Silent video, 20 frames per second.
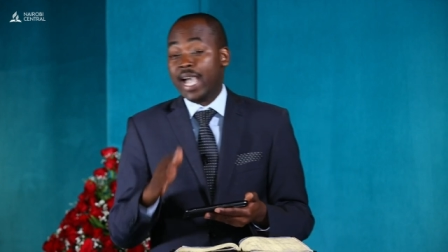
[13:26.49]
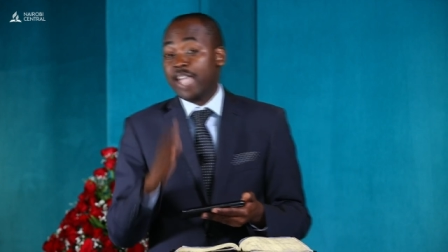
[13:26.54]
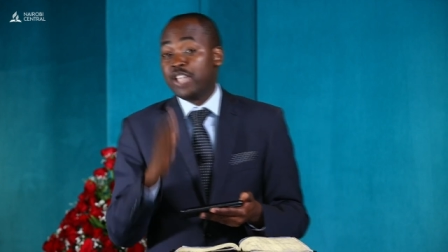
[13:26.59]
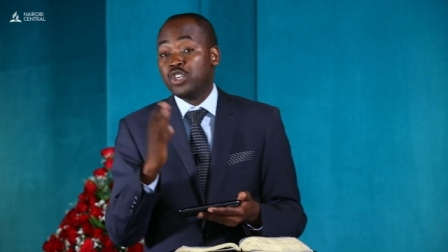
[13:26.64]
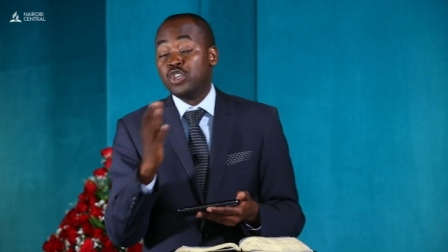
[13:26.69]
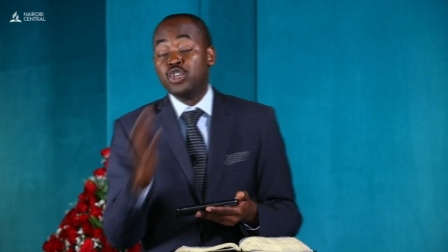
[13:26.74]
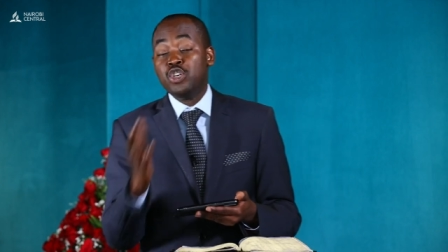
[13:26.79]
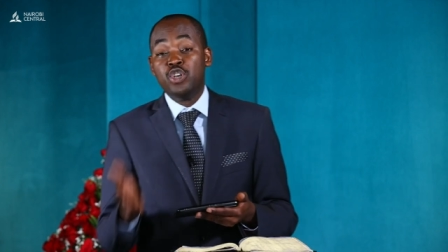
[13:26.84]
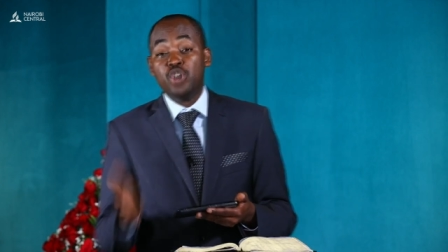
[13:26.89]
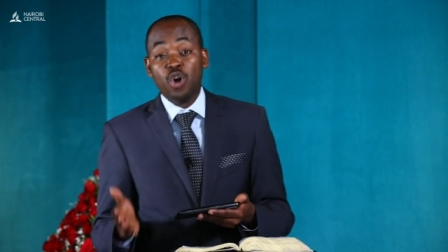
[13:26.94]
I
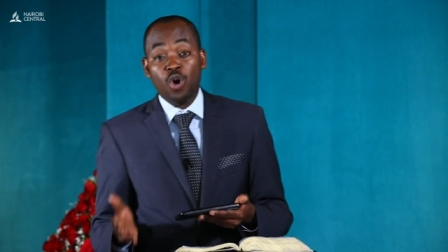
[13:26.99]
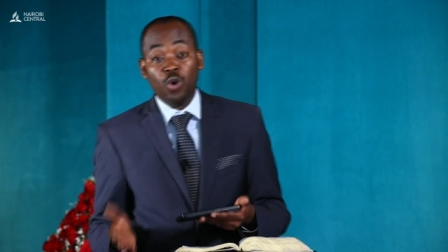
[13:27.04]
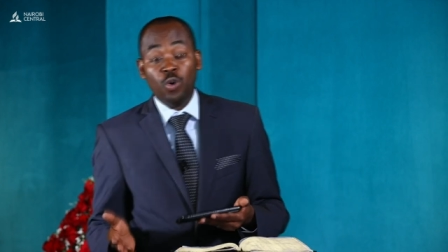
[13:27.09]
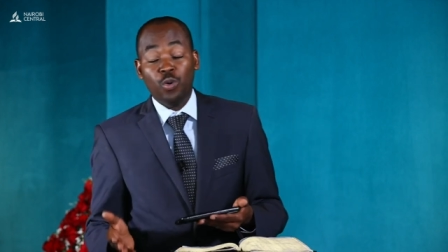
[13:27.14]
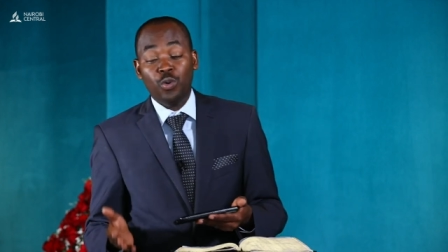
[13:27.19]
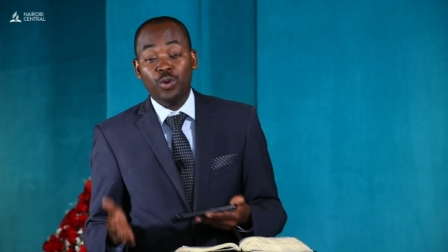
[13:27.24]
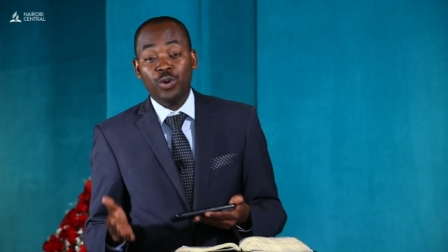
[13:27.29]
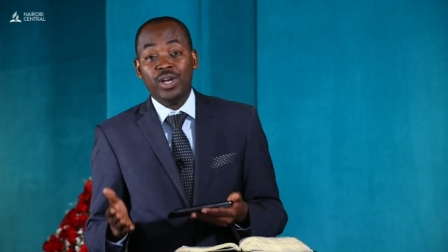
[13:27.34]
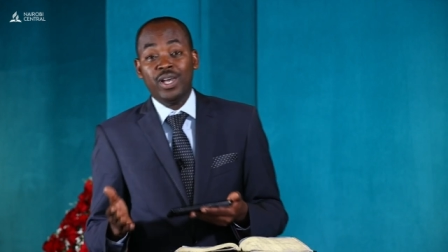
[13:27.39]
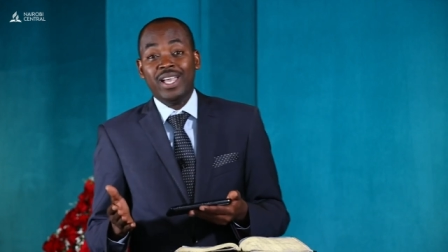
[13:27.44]

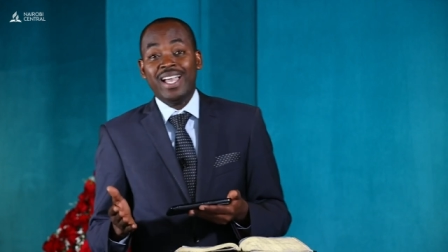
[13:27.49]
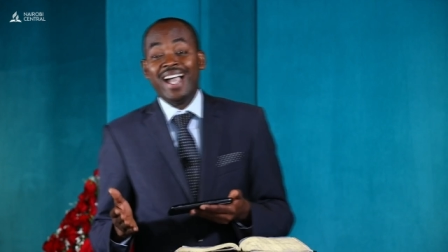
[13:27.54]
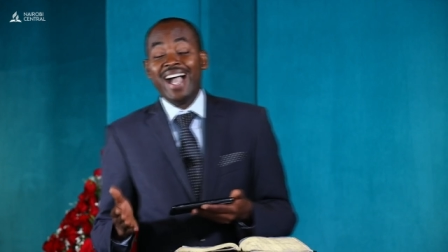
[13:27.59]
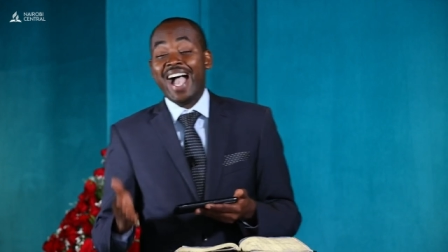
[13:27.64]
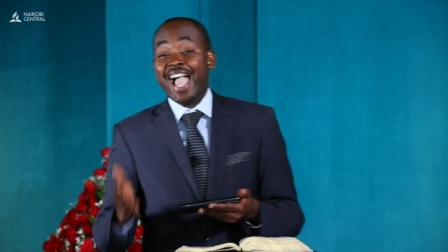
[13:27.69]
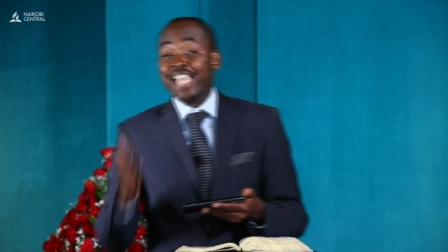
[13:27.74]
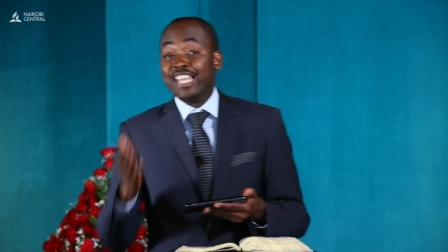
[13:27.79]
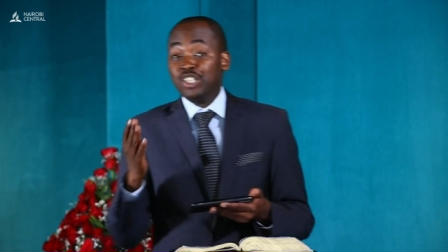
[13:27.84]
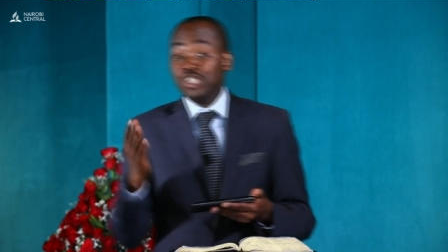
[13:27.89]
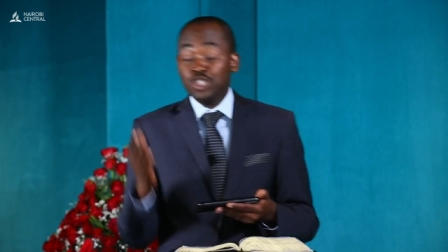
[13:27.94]
know,
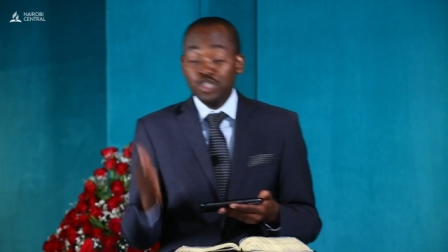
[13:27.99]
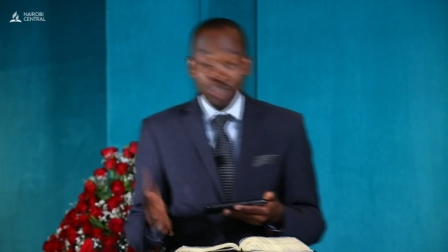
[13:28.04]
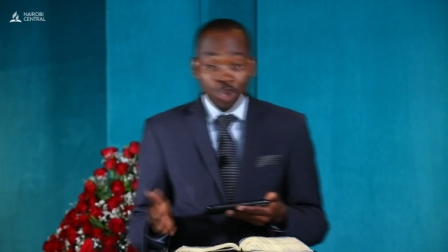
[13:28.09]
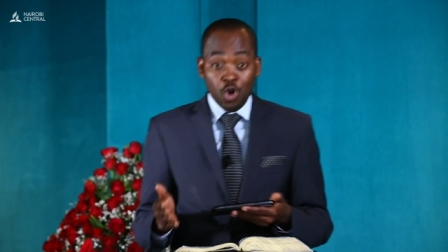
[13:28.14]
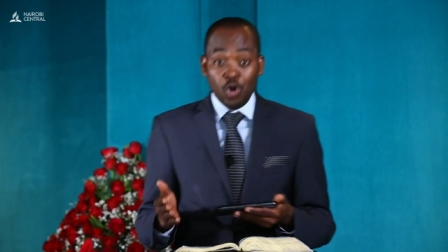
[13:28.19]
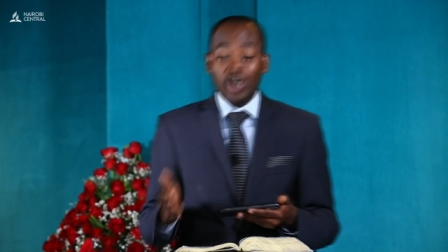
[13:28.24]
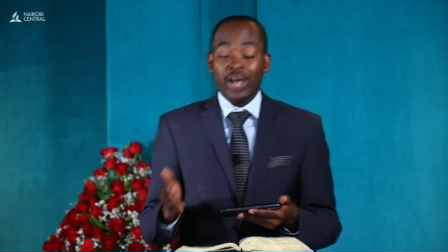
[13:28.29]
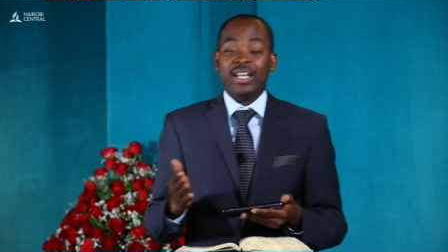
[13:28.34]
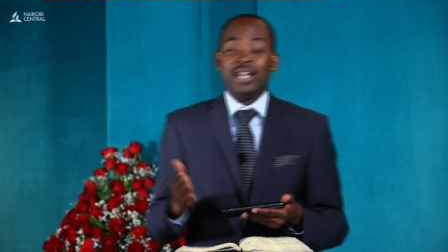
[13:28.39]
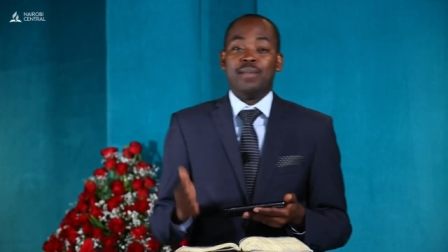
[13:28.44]
I
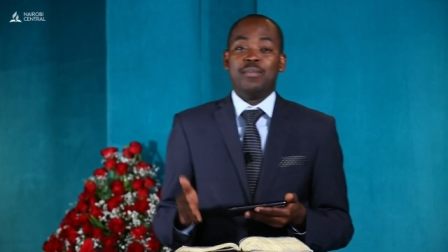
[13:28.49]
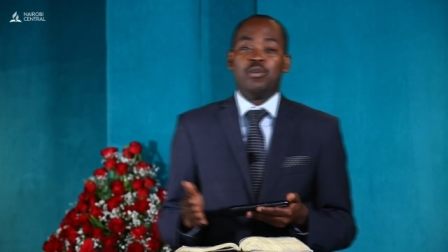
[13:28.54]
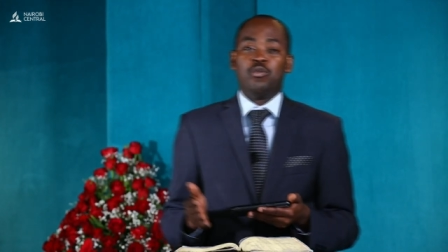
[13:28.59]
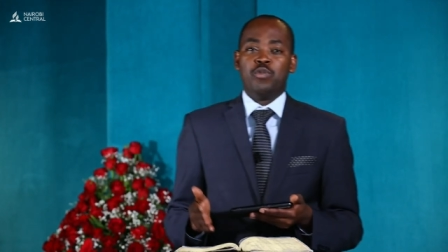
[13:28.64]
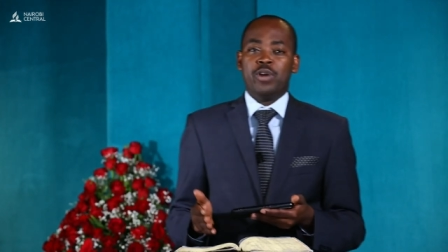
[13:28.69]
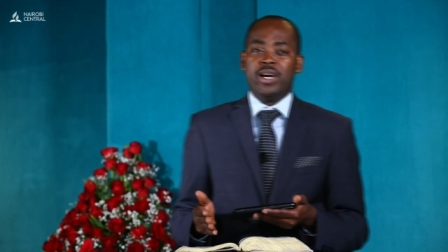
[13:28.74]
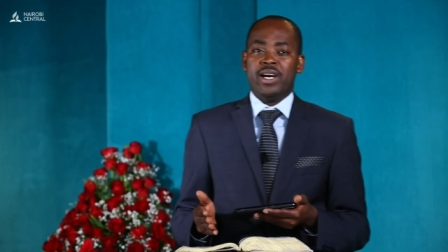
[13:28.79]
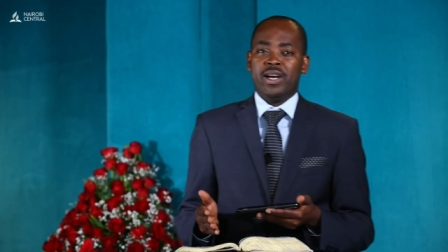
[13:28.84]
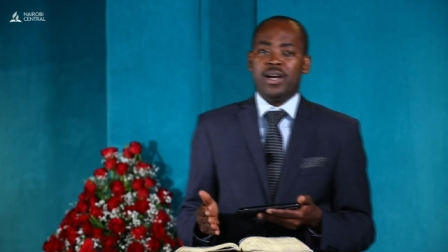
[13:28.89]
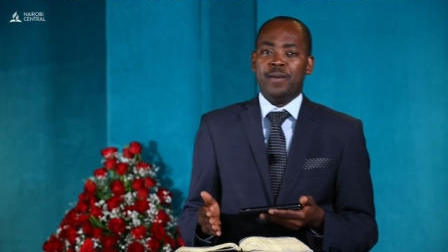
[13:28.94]
know and I'm
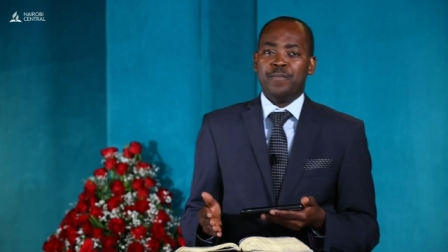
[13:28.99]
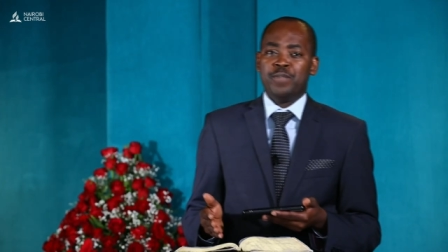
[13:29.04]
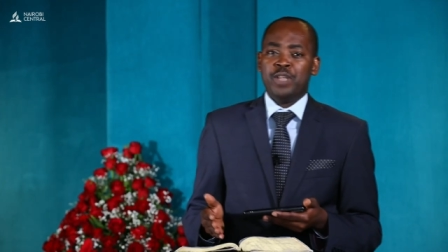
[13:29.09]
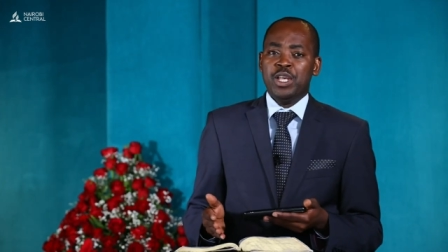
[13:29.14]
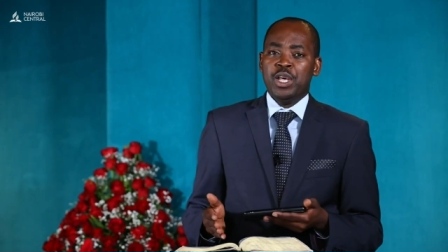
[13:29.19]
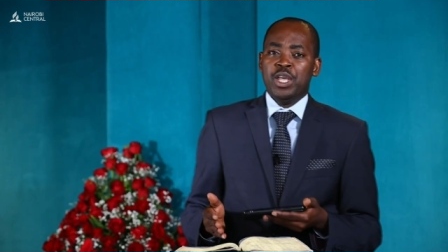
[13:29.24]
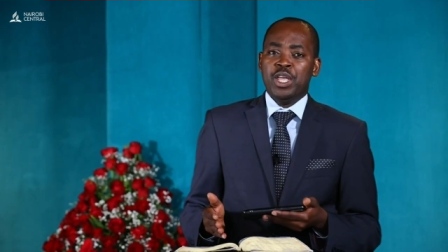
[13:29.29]
aware